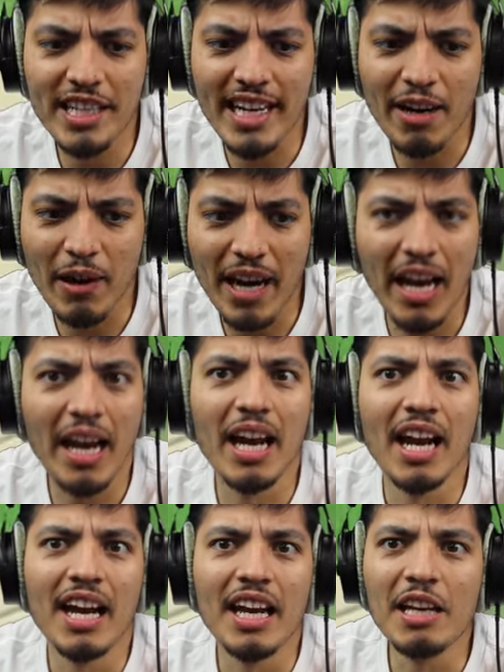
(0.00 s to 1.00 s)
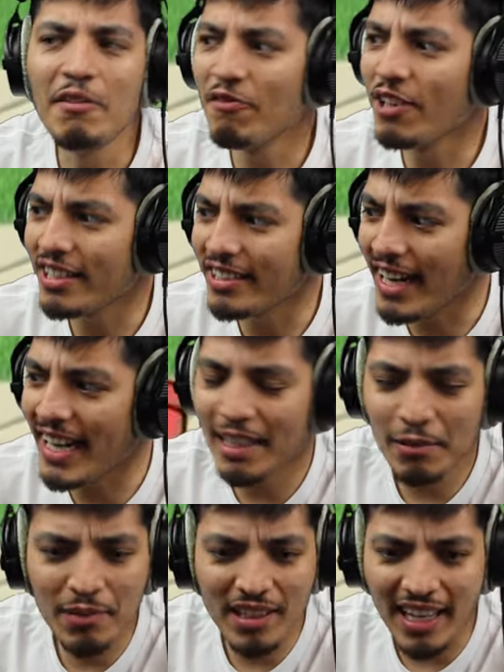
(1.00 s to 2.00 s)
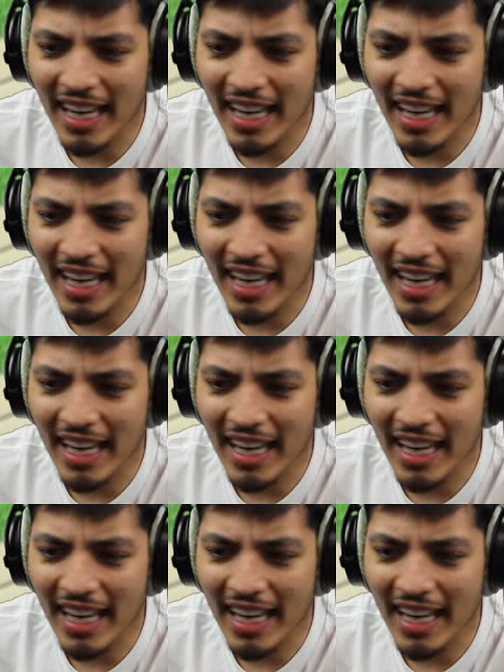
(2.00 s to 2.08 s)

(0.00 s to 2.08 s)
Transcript: he freaking ate him